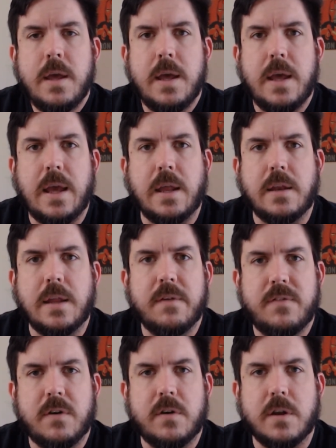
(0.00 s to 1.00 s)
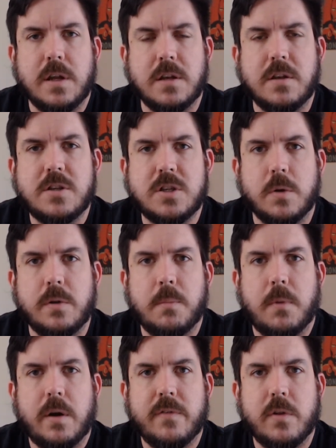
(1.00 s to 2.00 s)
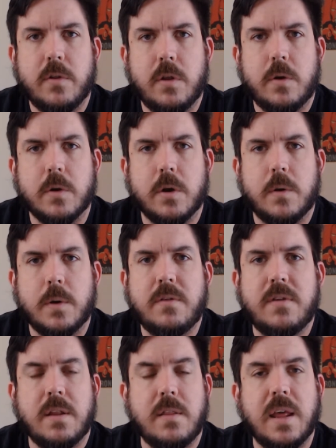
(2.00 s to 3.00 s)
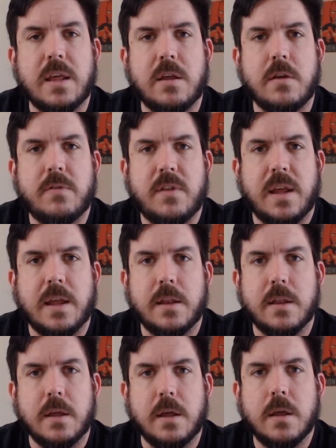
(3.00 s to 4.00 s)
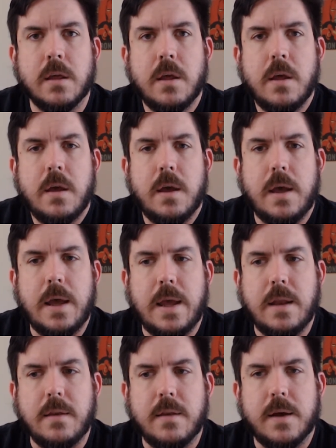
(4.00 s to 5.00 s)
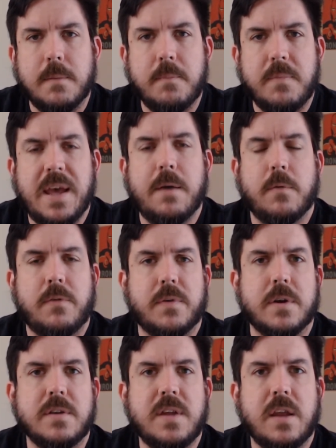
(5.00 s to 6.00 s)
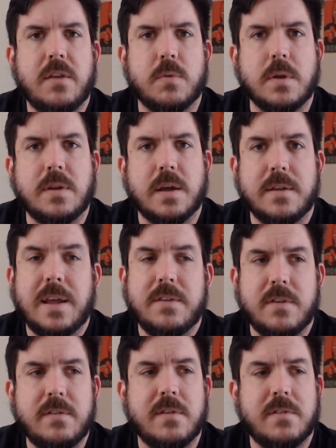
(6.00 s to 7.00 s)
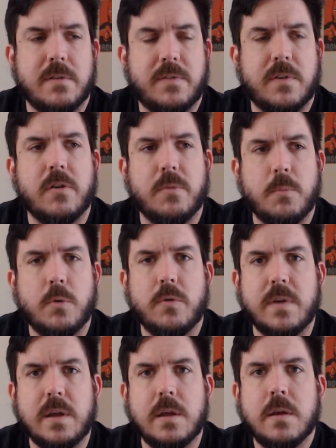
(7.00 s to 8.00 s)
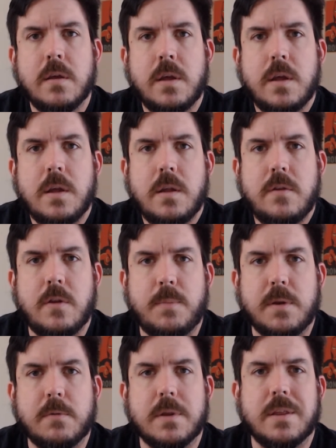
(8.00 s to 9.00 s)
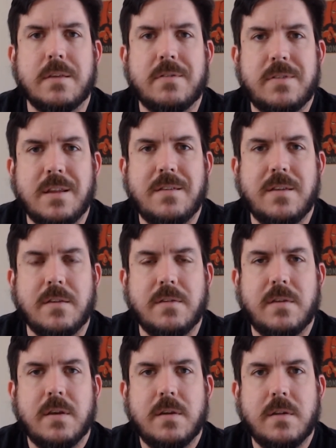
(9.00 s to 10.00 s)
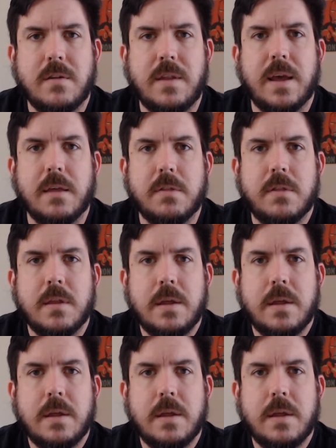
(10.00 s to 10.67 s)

And after it showed the Marvel logo, it said, "Thank you, Stan Lee." And that was very tastefully done, as this is the first movie to be released since his death.